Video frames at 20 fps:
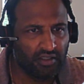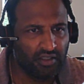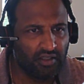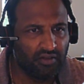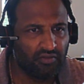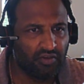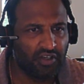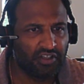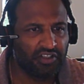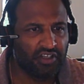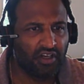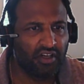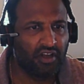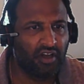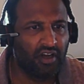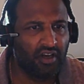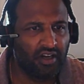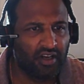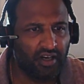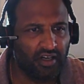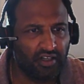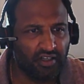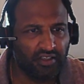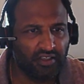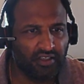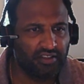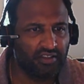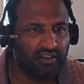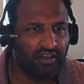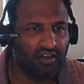functional call
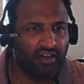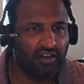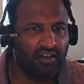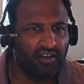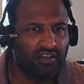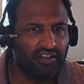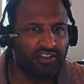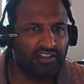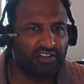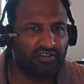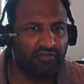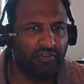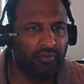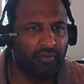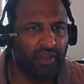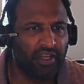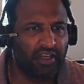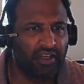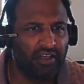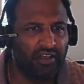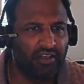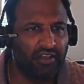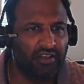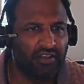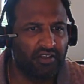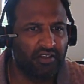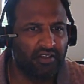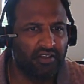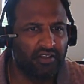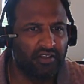content, or just we make yeah,
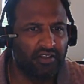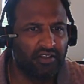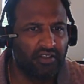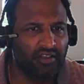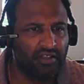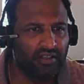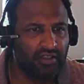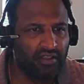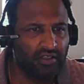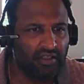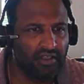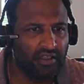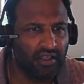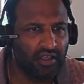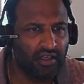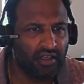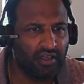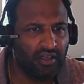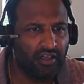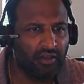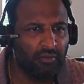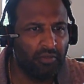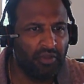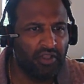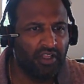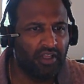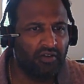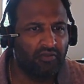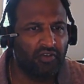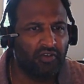let it be
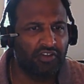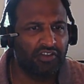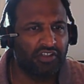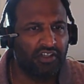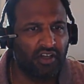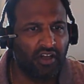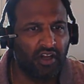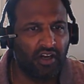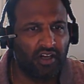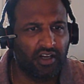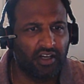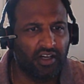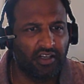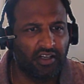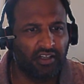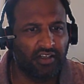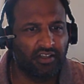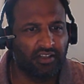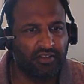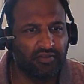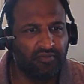there, function call content.